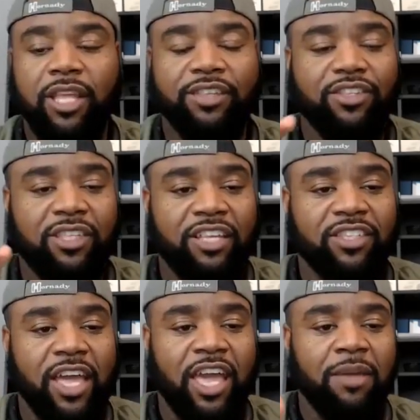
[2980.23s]
that's
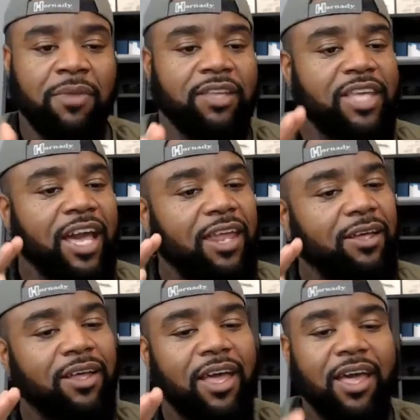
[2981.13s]
game is I
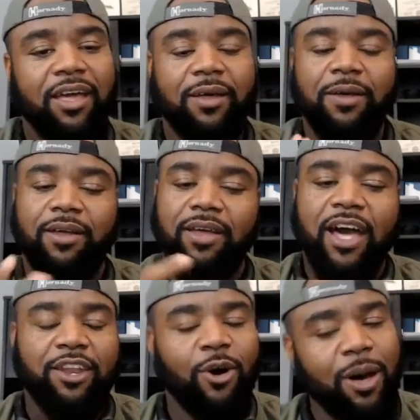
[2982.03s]

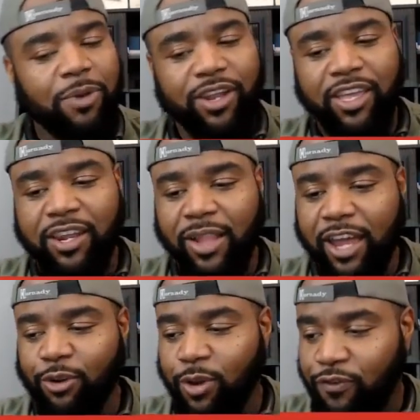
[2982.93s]
know I'm going to get a lot
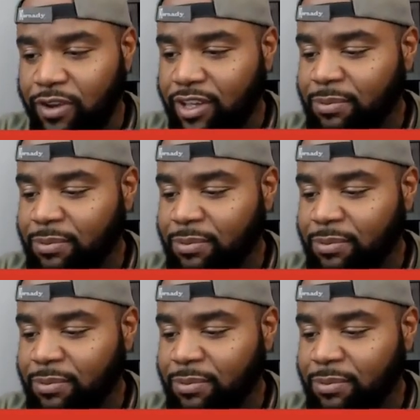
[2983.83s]
of grief for this,